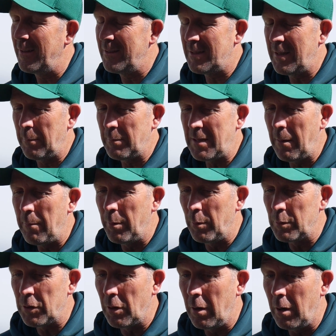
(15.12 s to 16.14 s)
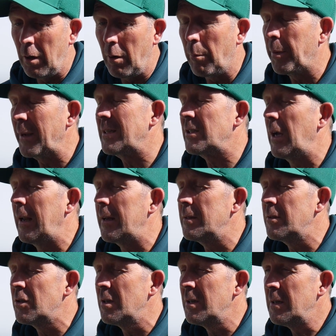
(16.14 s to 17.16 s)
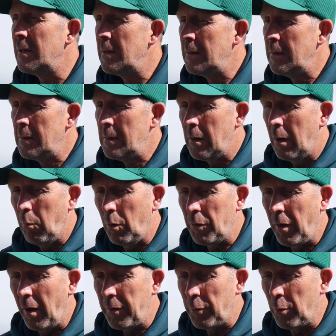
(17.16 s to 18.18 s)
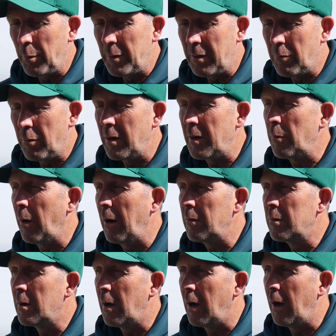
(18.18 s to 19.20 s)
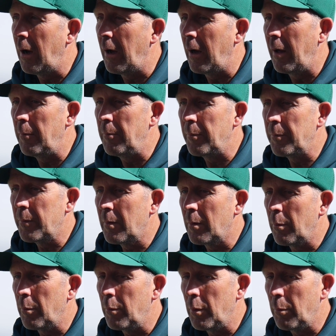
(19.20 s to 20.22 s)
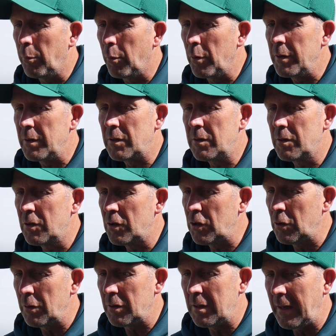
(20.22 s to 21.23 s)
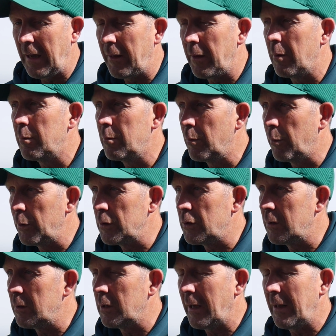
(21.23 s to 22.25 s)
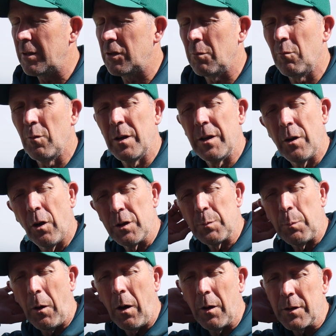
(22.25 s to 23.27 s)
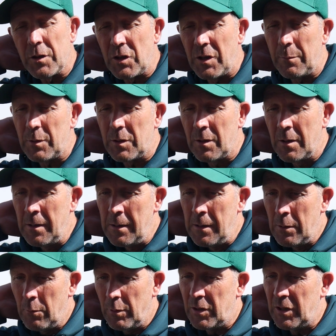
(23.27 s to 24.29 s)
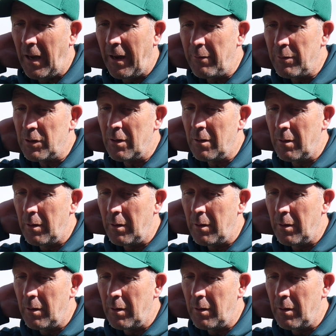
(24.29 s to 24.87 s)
in September was a big challenge, but one that I thought we did really well. The boys stuck together, put together some really nice partnerships, which gave us